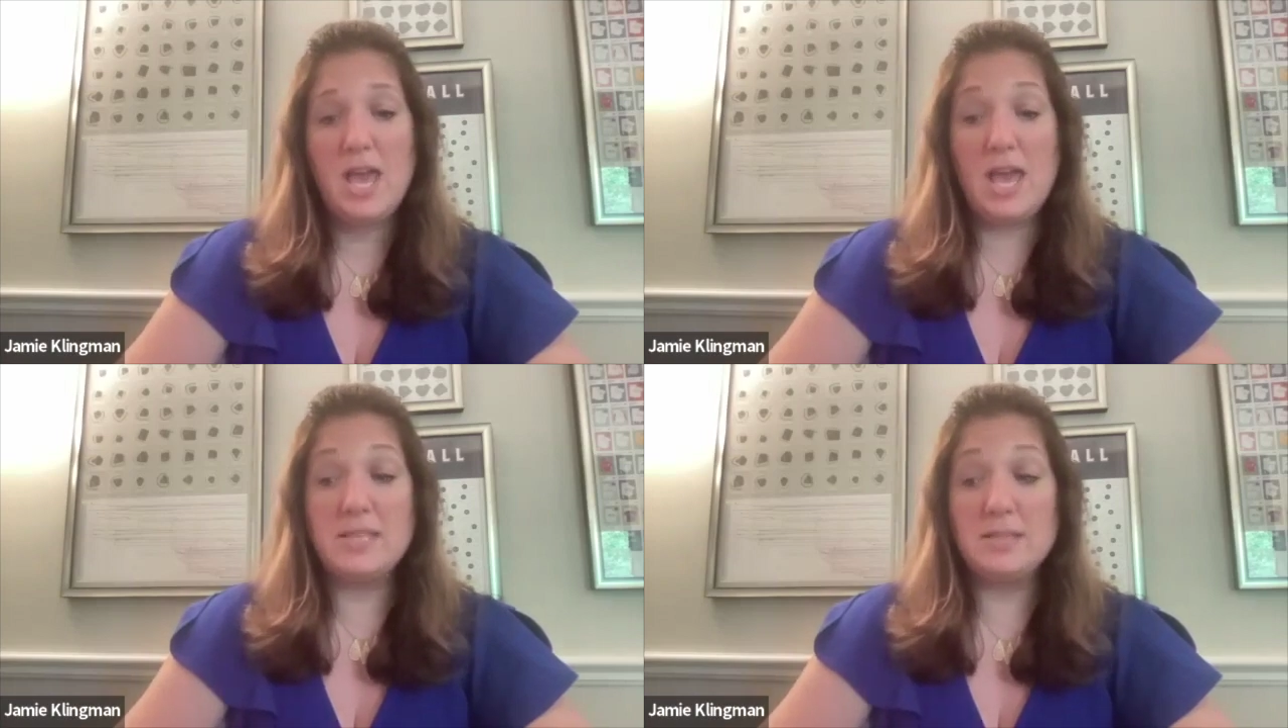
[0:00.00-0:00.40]

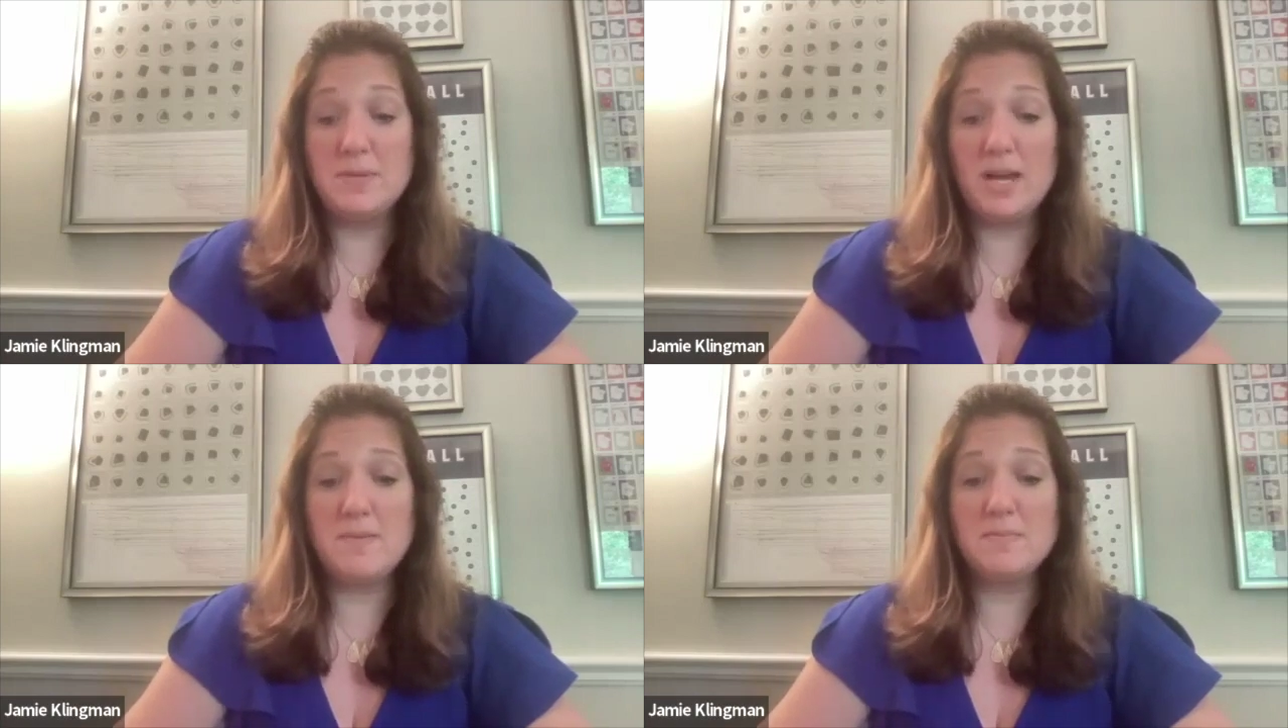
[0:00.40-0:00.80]
And
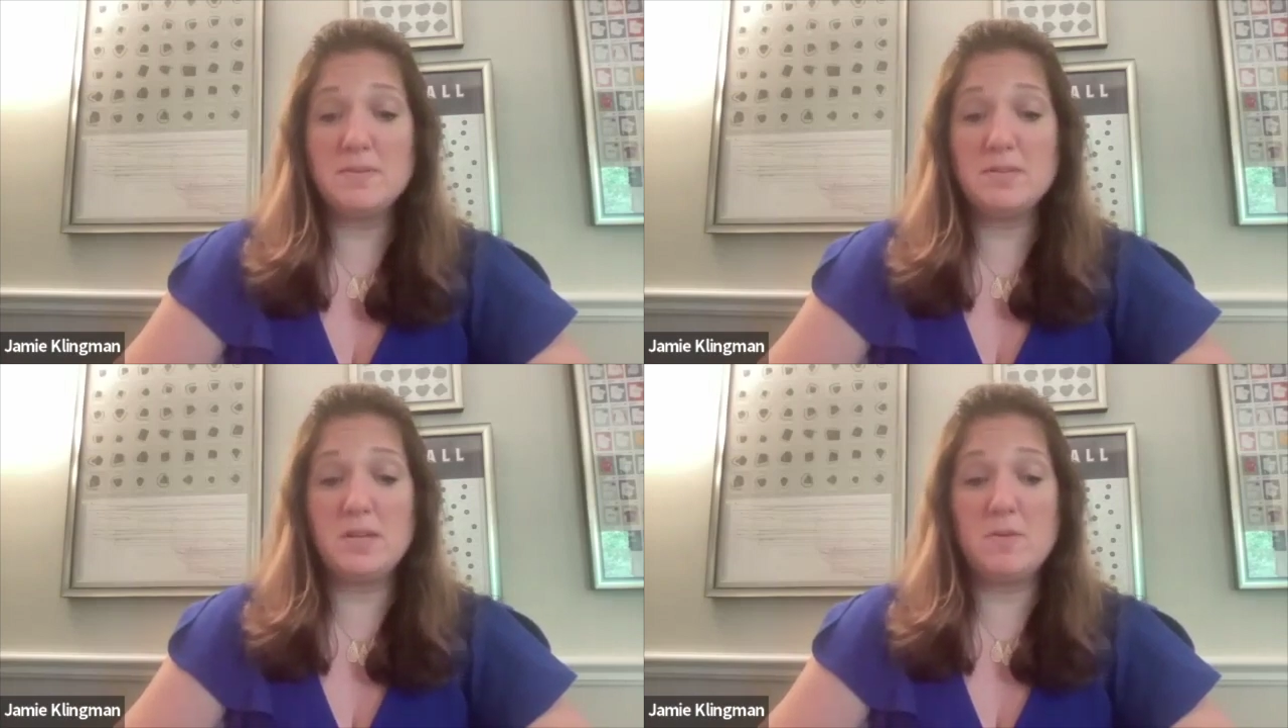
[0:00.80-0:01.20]

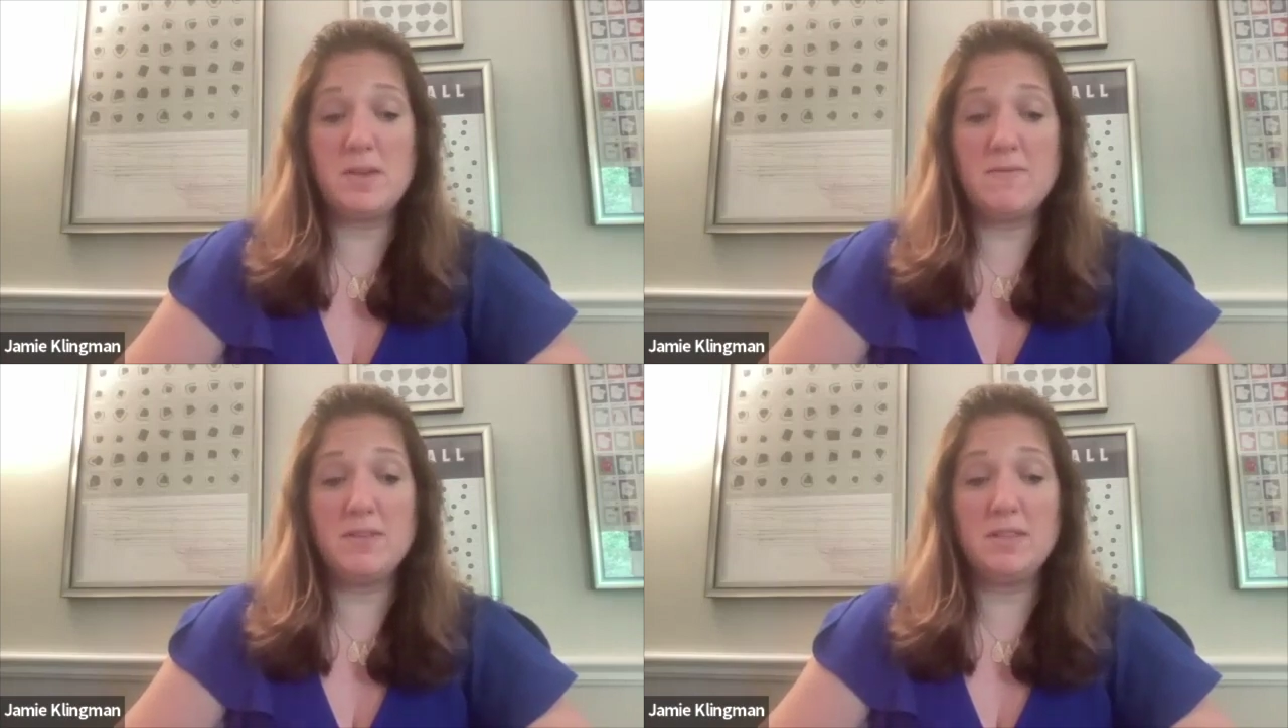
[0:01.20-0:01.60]
sometimes,
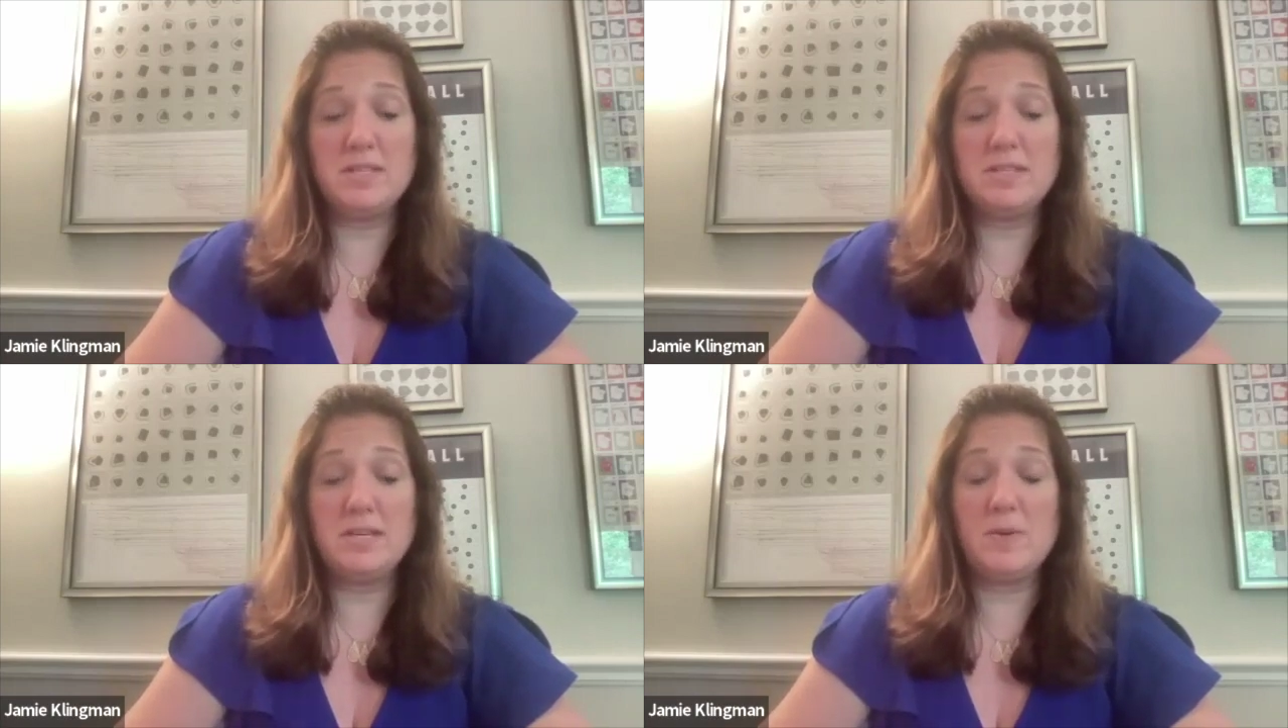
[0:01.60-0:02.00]
even
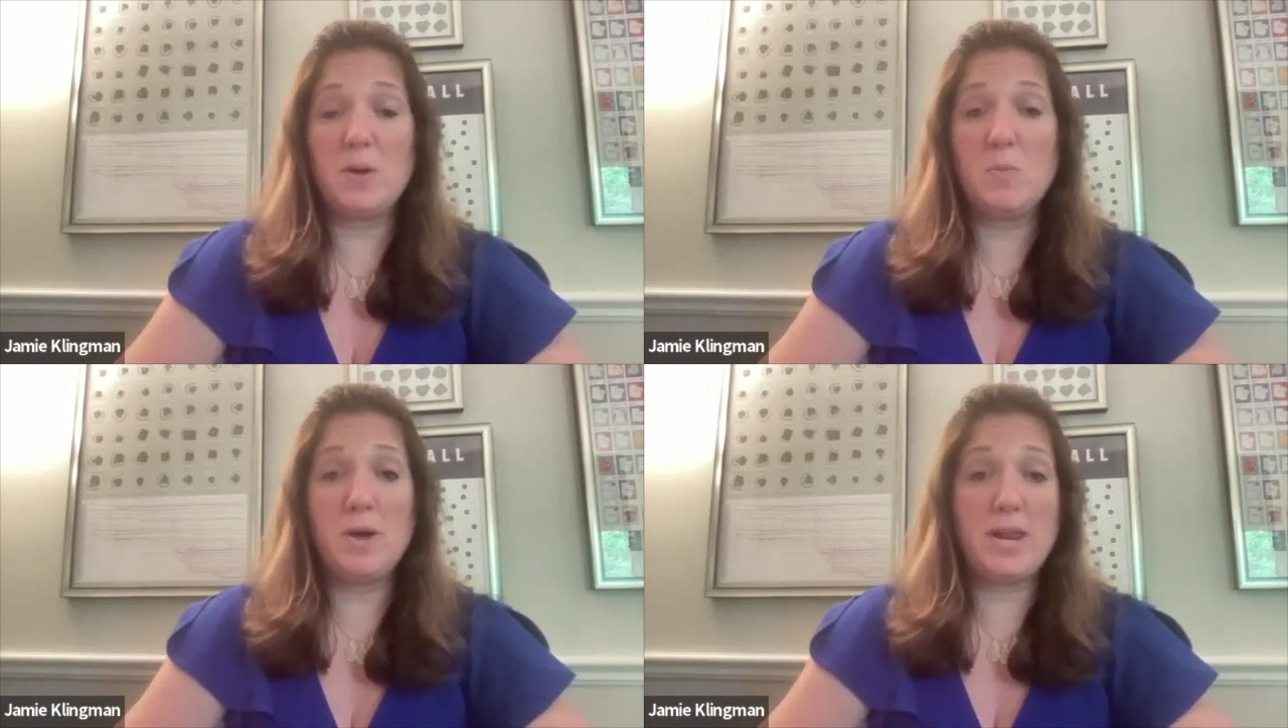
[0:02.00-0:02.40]
listing
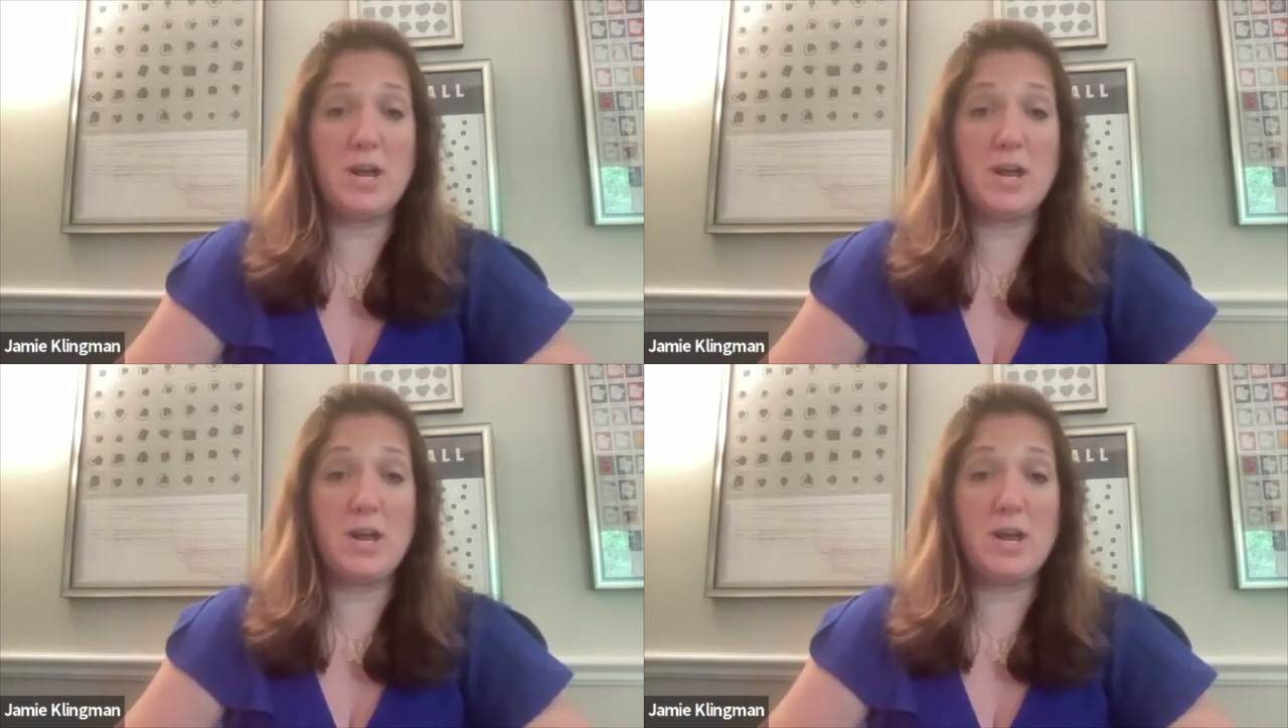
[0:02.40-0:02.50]
like what